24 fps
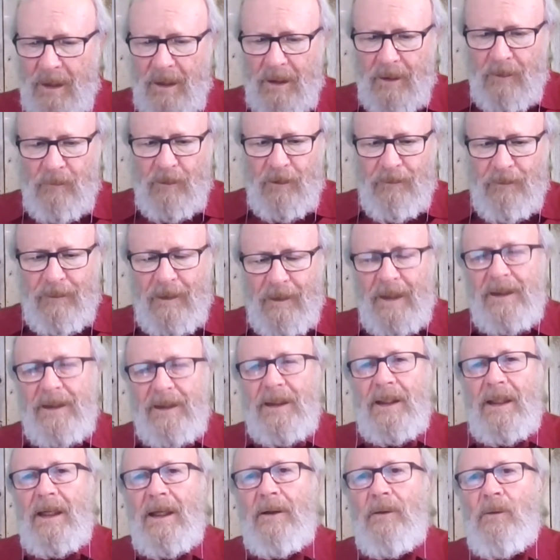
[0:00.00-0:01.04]

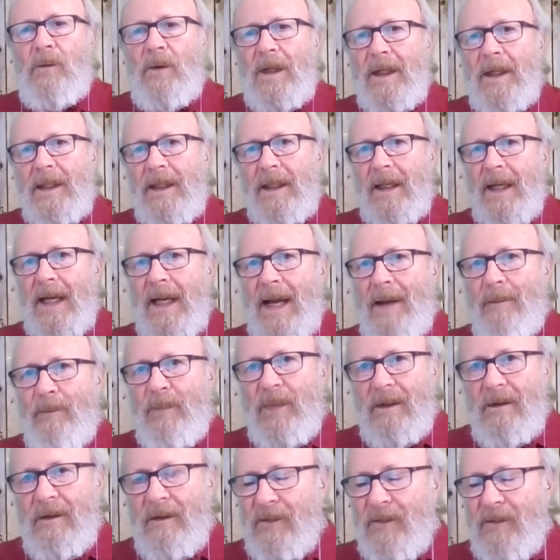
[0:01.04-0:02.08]
Reflecting on what
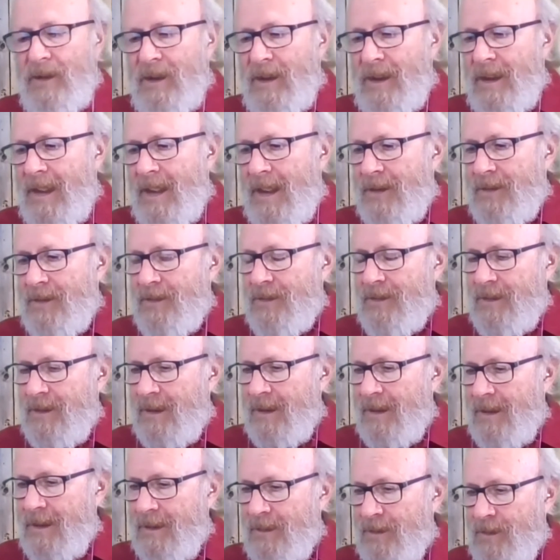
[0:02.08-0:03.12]
happened over the last
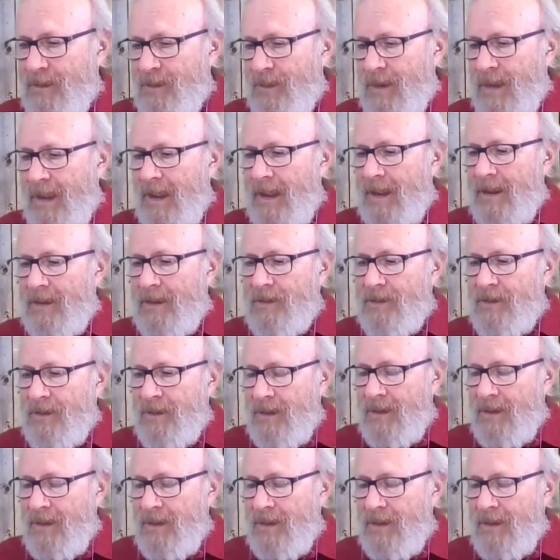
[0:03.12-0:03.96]
2 days,